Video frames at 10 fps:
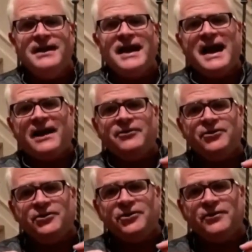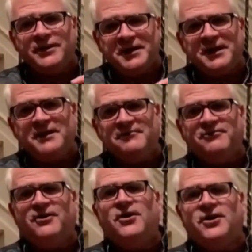how you're going to get
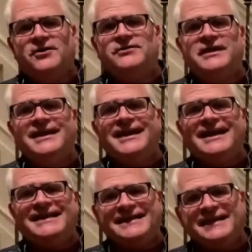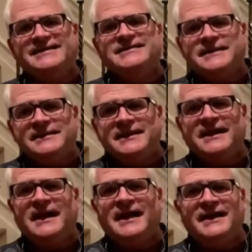involved in listening to
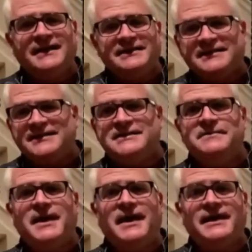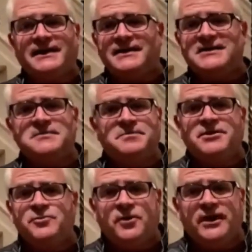God in a systematic and
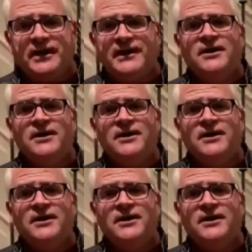disciplined way